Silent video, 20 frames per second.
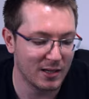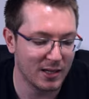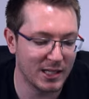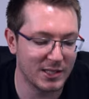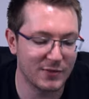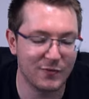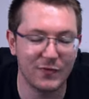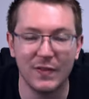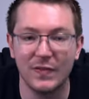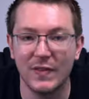
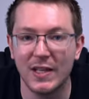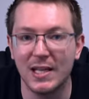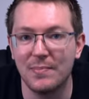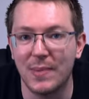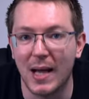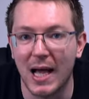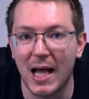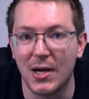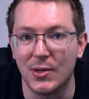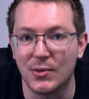It's
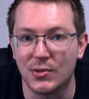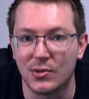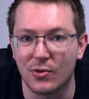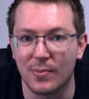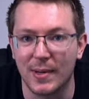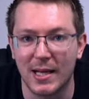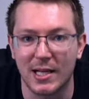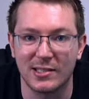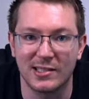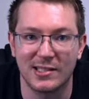fifteen pounds
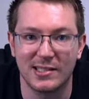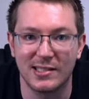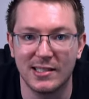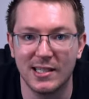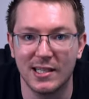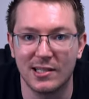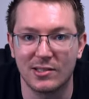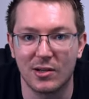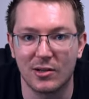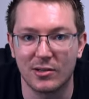or about
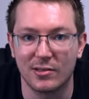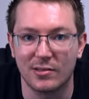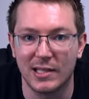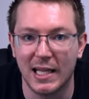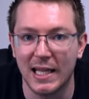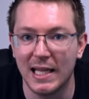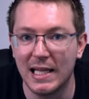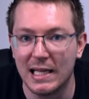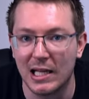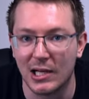six odd
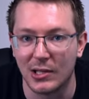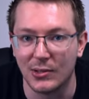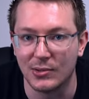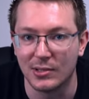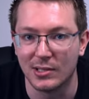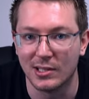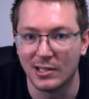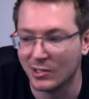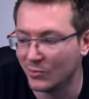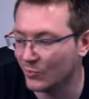
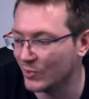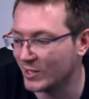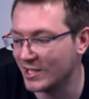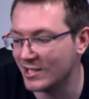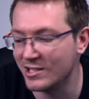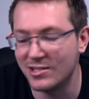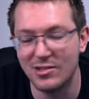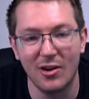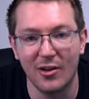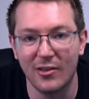kilos, which
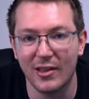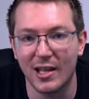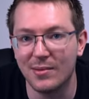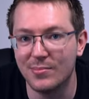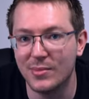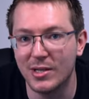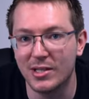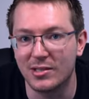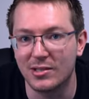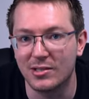is not
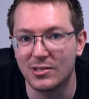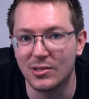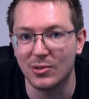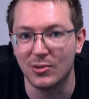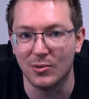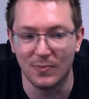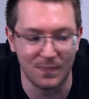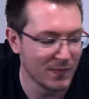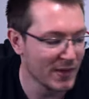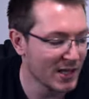that much at
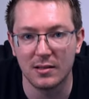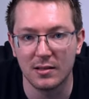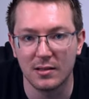all.